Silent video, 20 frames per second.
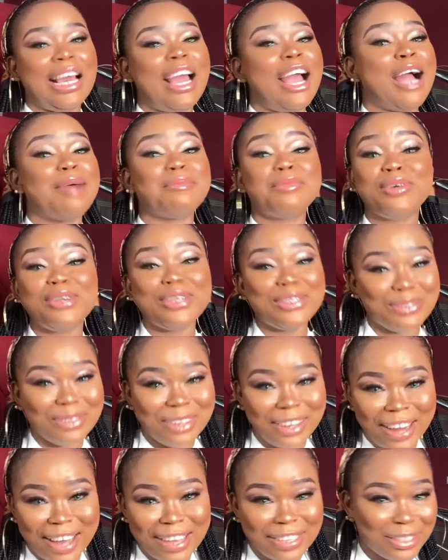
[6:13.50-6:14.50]
I'm not going to
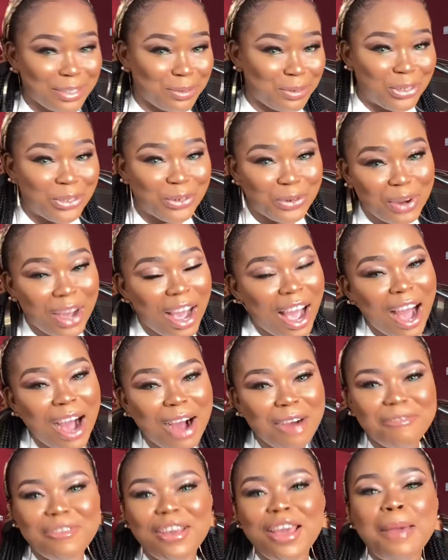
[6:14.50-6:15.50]
lie and say we don't
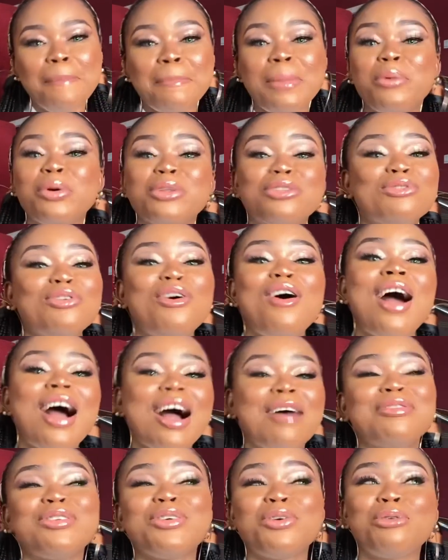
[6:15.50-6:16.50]
have. But we do not
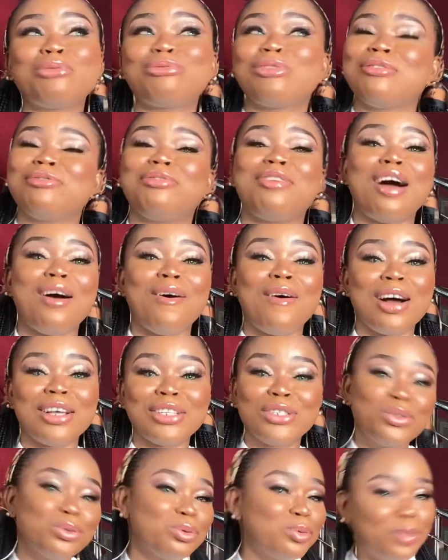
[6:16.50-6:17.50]
have the whole 24 hours,
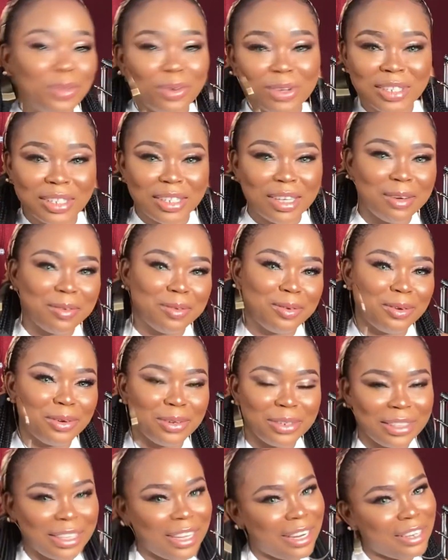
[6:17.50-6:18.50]

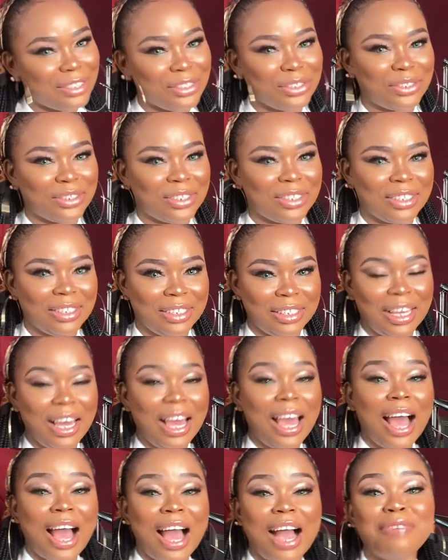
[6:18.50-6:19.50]
24/7 electricity.
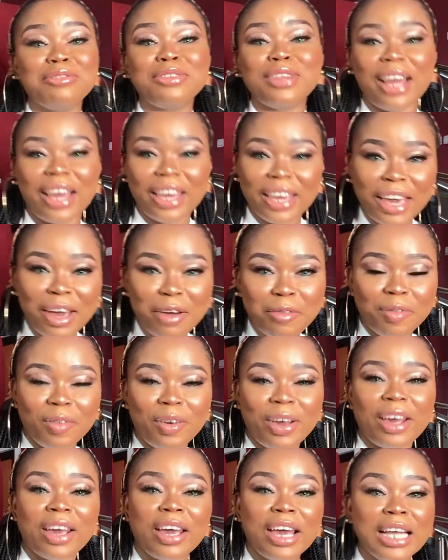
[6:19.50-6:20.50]
I have to like get
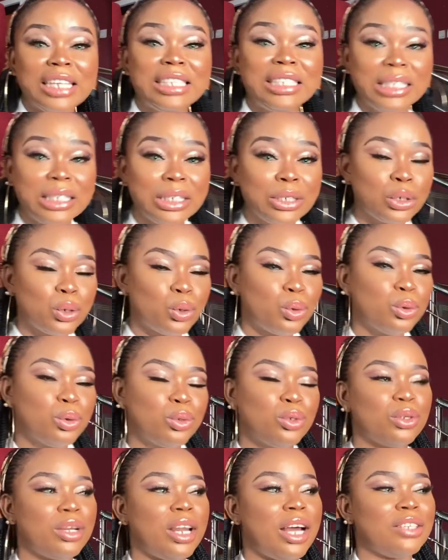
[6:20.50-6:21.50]
fuel, get diesel
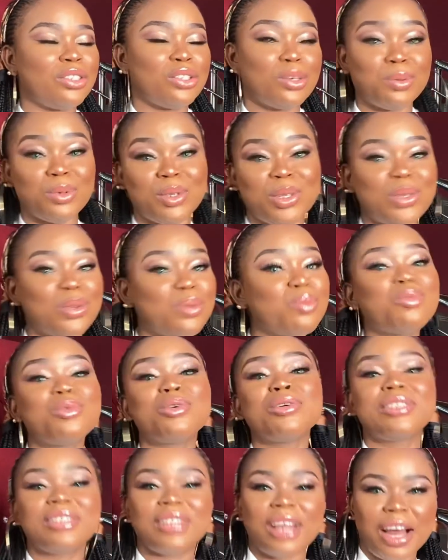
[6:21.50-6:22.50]
to like substitute
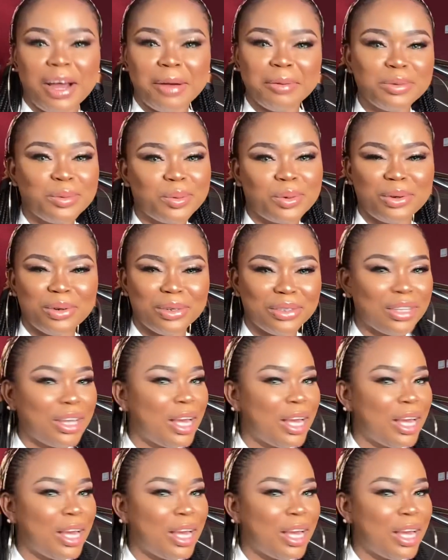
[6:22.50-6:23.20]
most times, because